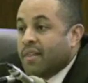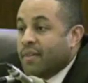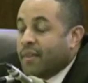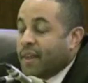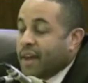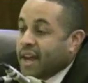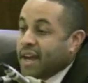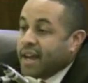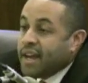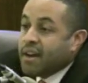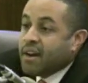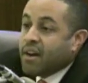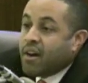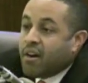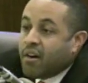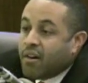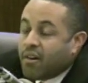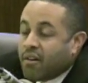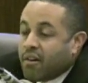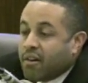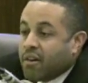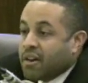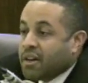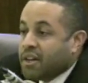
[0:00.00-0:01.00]
they
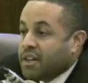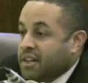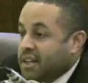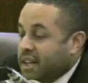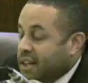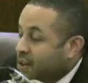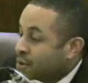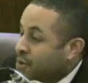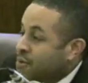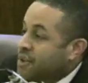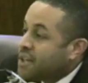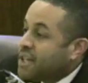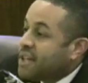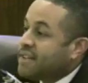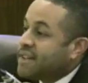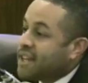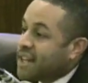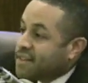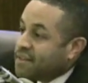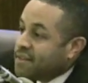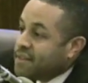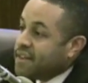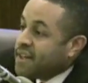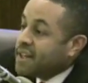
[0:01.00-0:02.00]
are yielding
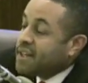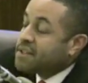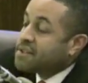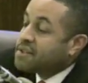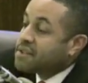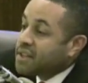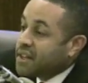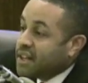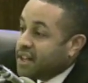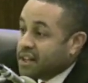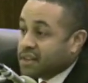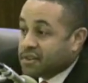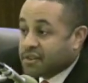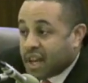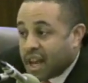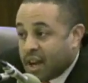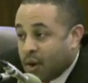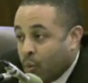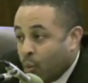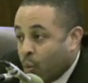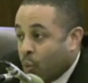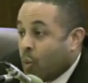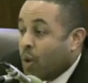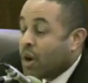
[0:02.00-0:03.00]
that this is
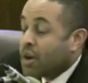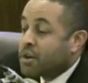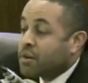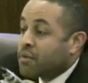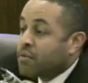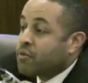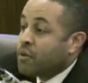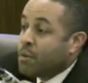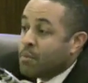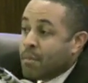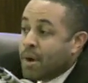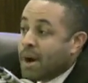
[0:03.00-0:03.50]
a wonderful